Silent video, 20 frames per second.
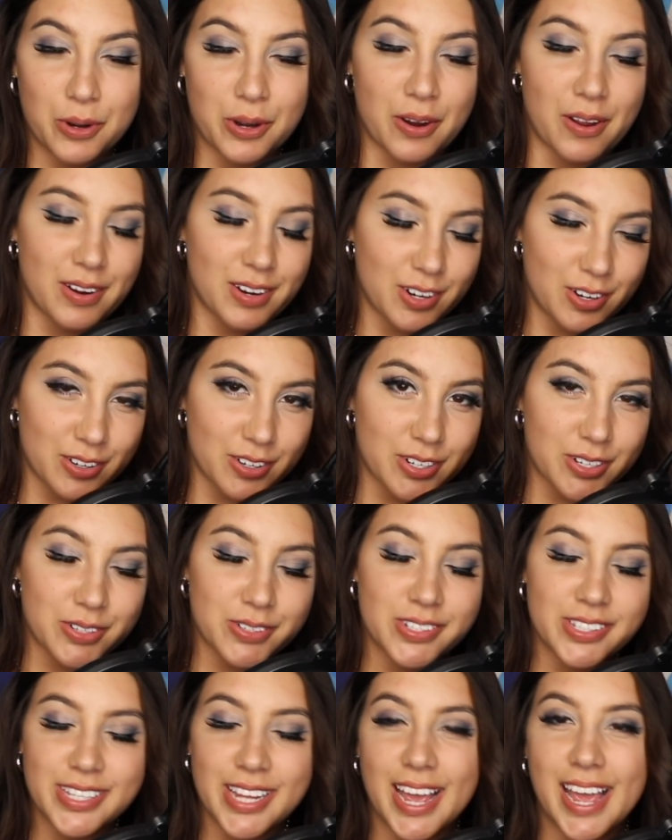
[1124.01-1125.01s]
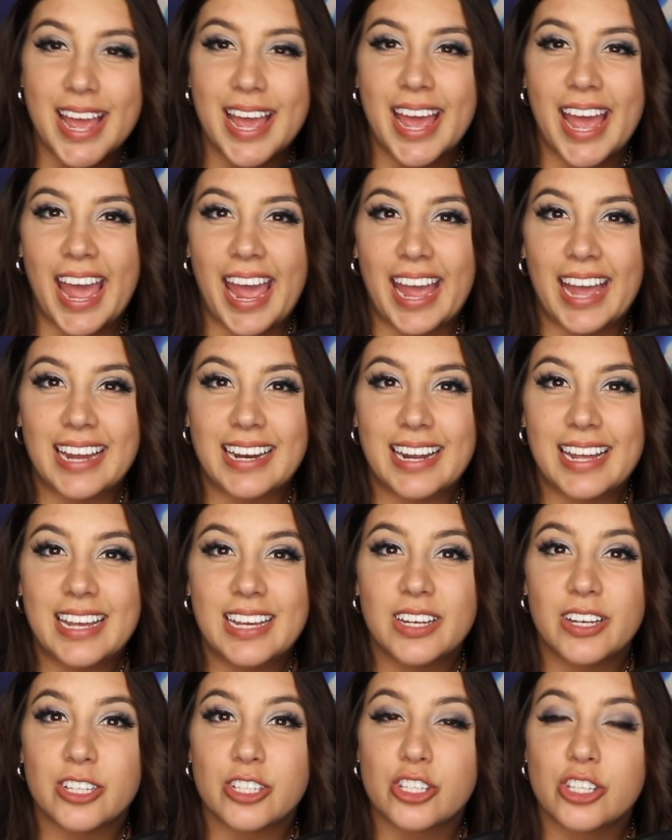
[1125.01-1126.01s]
We were on a cruise, and
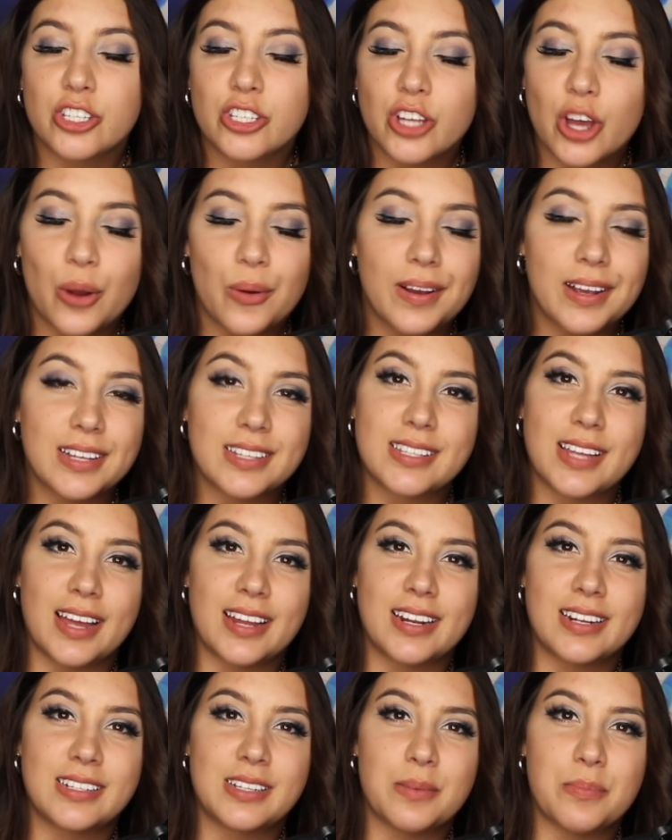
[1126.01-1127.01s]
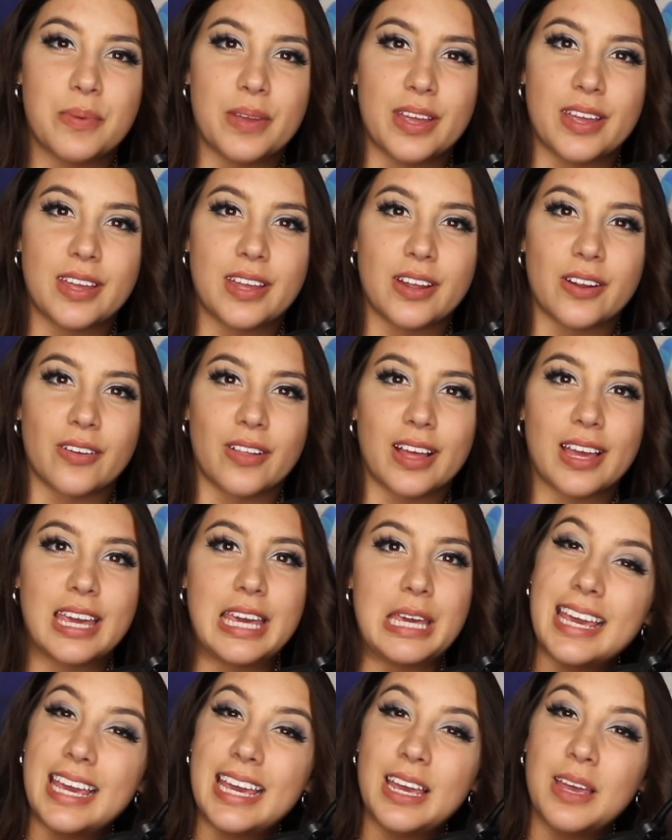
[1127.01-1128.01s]
he is so excited to be here. Like,
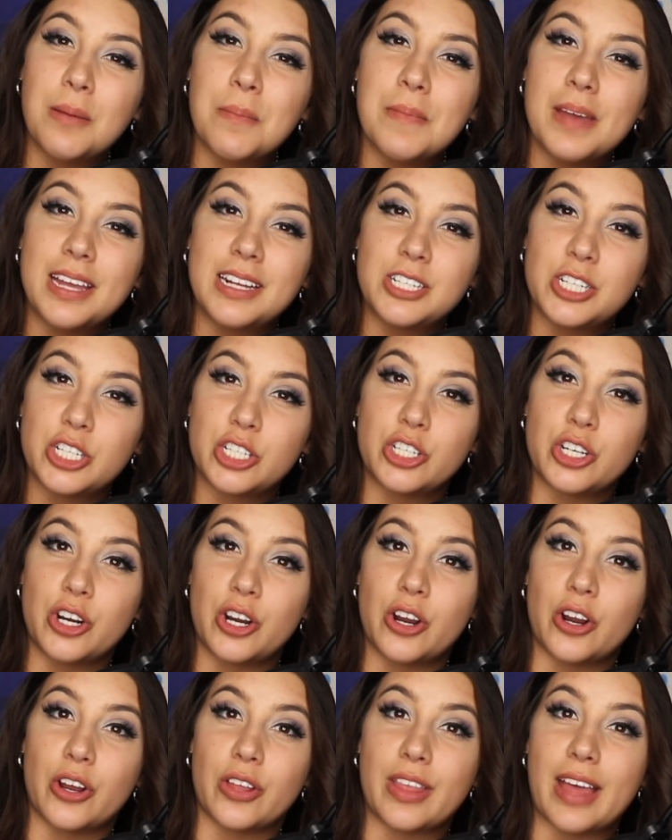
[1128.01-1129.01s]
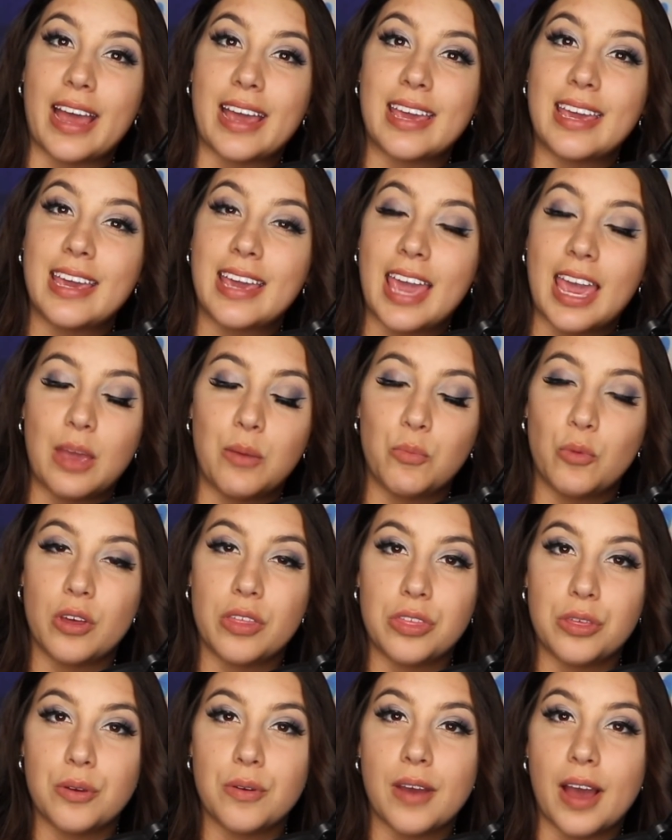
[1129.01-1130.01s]
he made sure that he came
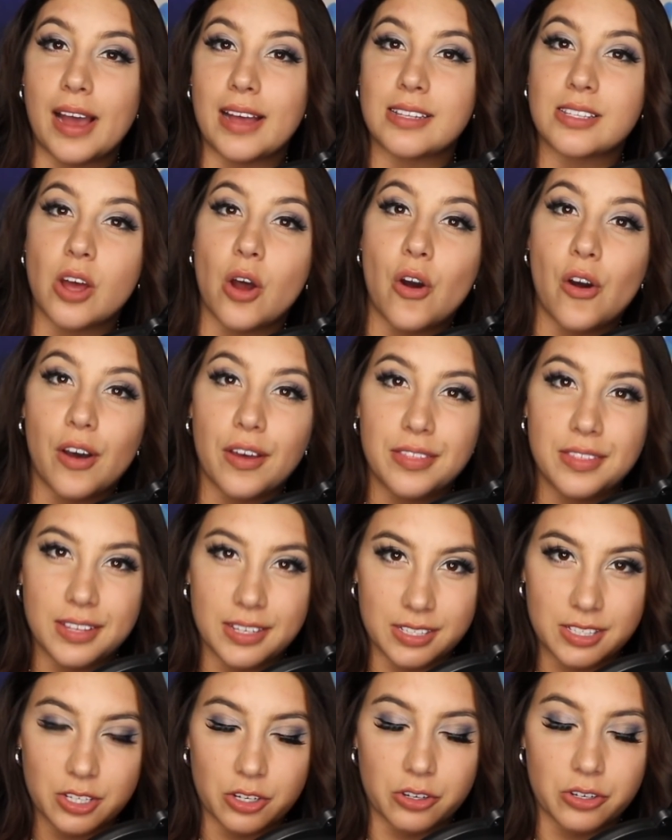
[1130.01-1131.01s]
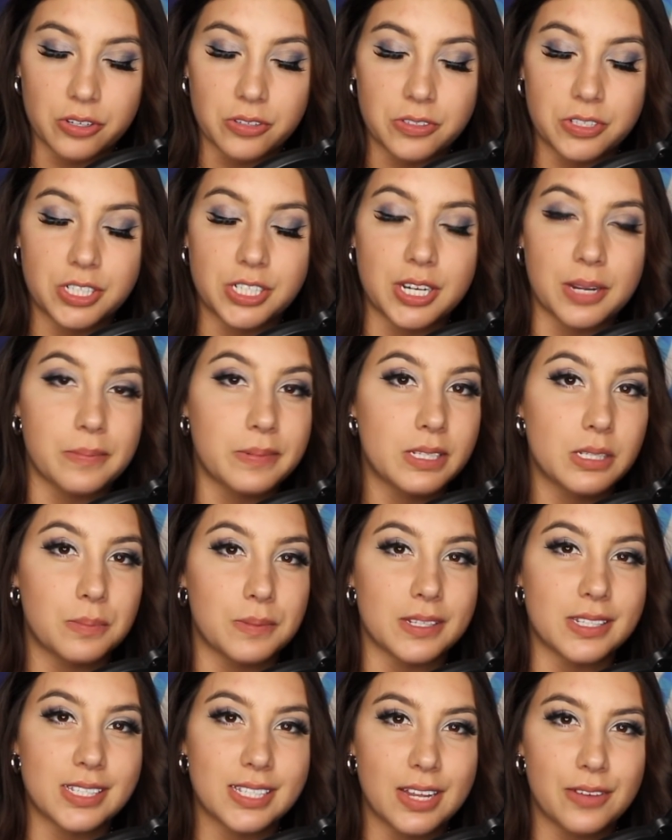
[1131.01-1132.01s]
with you guys on this cruise ship
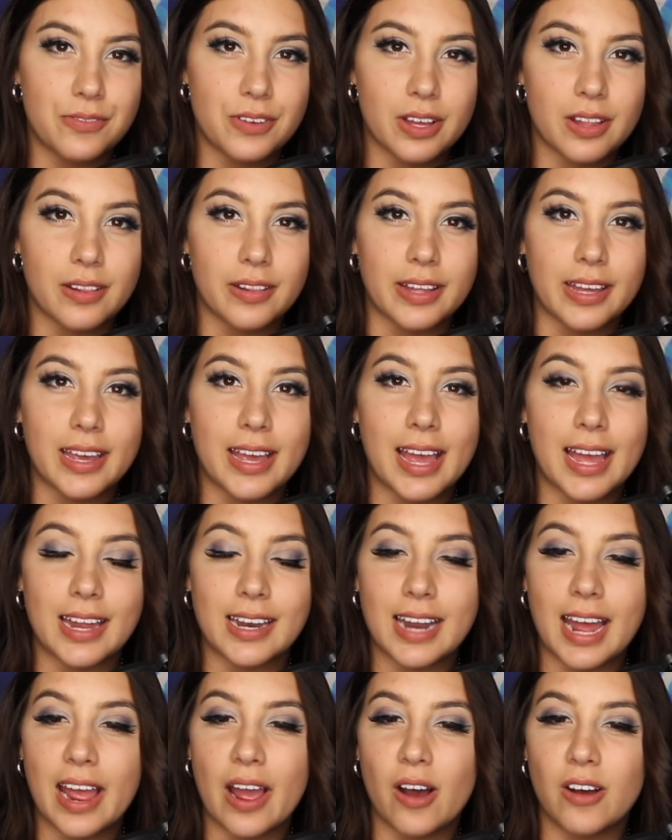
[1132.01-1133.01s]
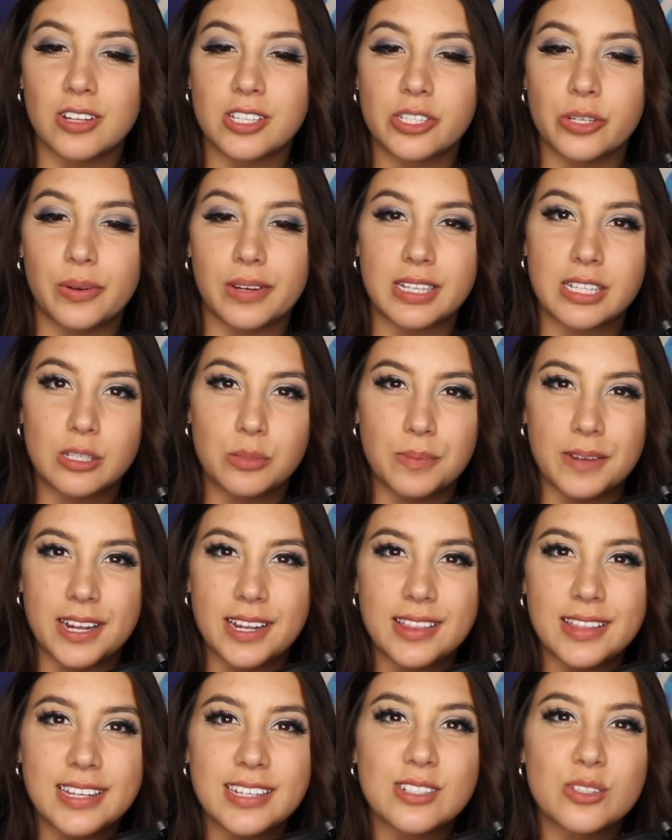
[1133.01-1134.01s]
specifically. And I also
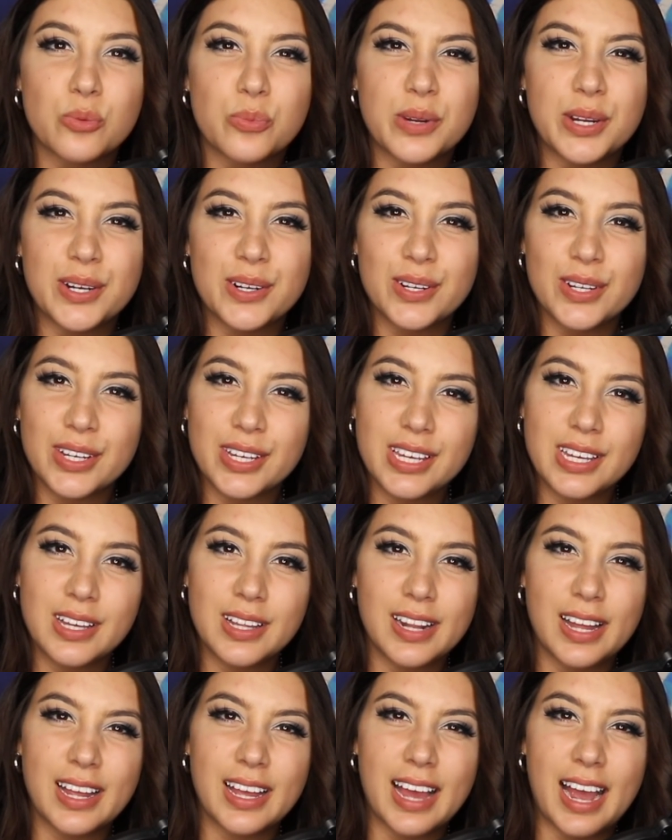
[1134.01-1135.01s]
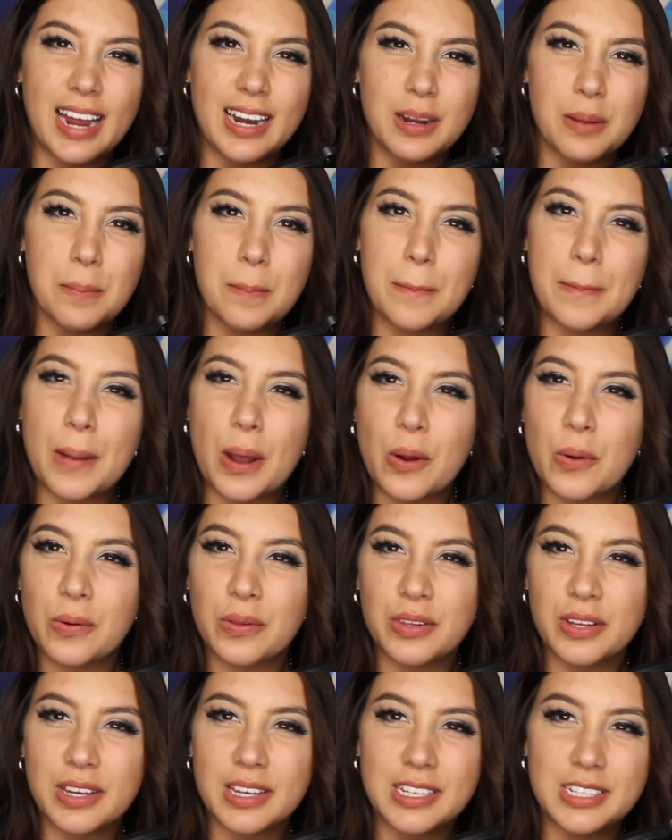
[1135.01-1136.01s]
explained these weird looking, like, kind of
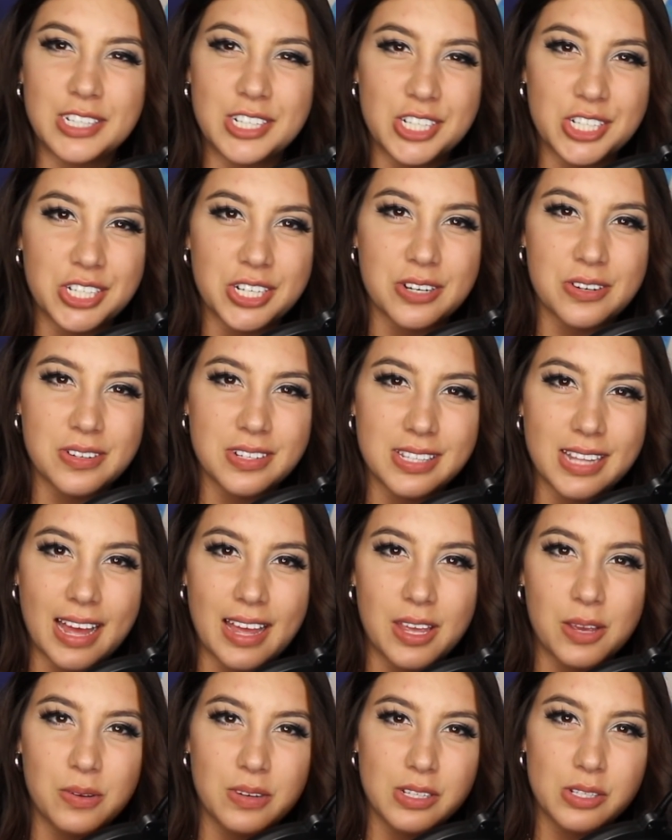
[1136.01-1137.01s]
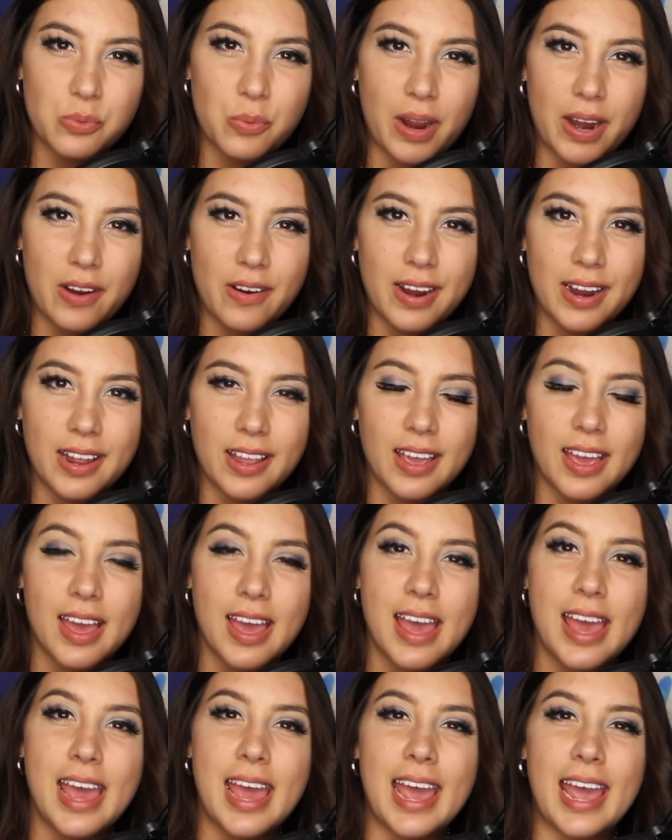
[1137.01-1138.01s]
boat looking shoes that he was wearing,
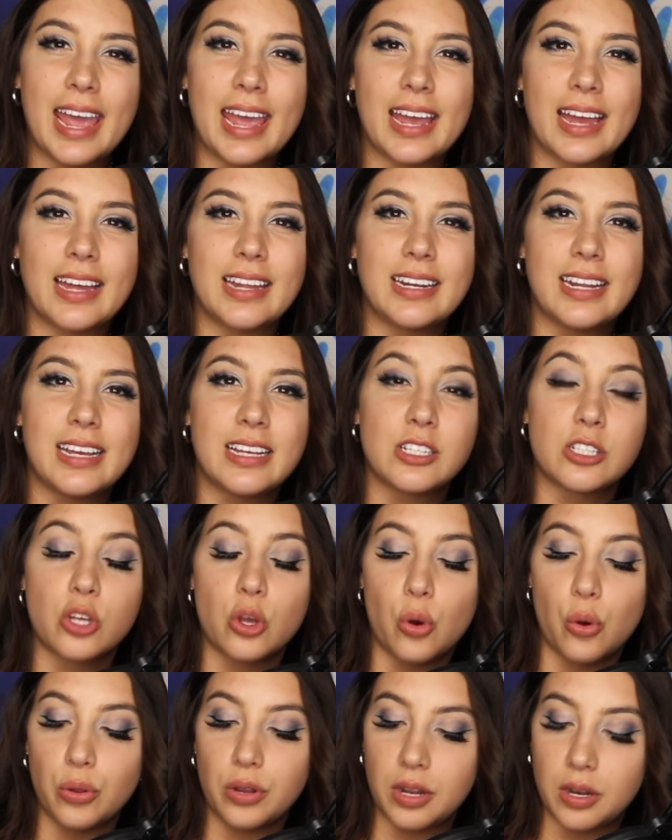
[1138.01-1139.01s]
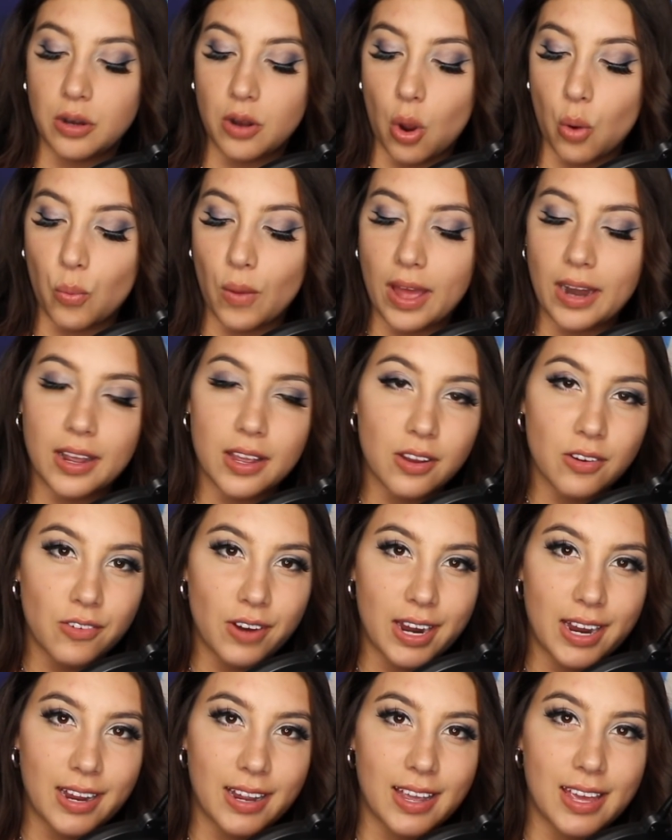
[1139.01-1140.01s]
and his golden wedding
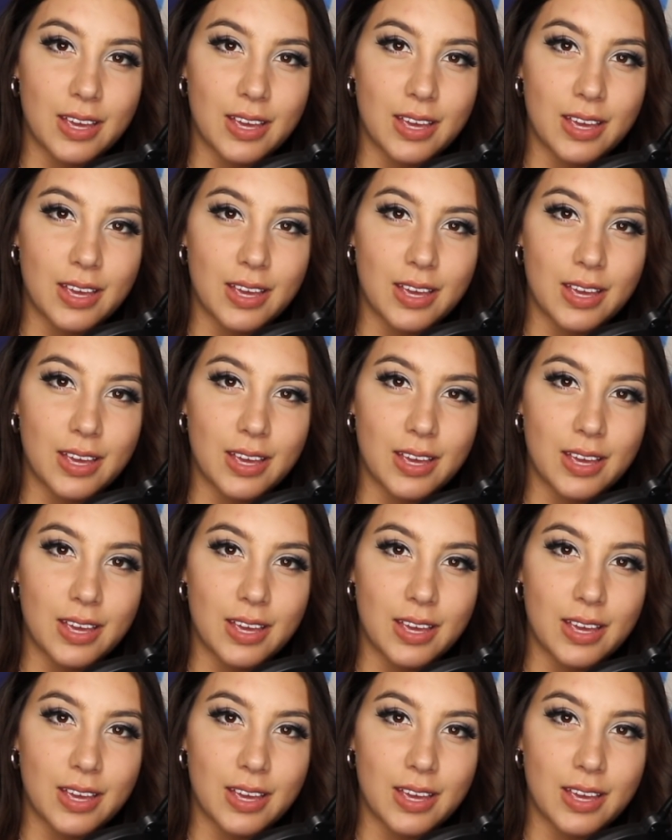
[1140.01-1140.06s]
ring.